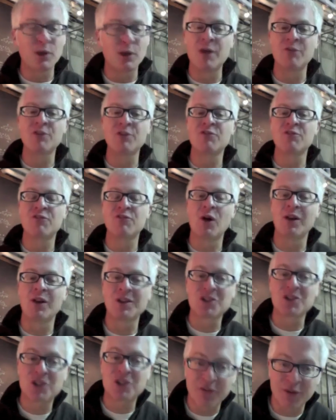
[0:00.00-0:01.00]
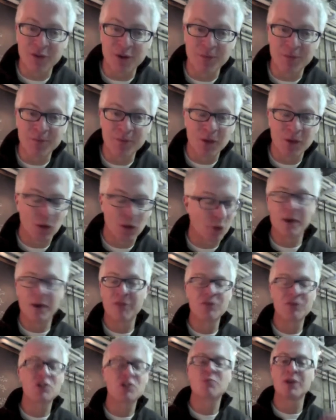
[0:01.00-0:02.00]
every fall is different, or
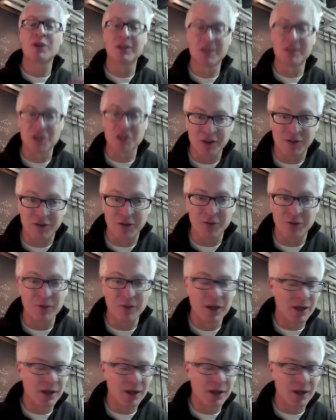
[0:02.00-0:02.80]
every spring is different.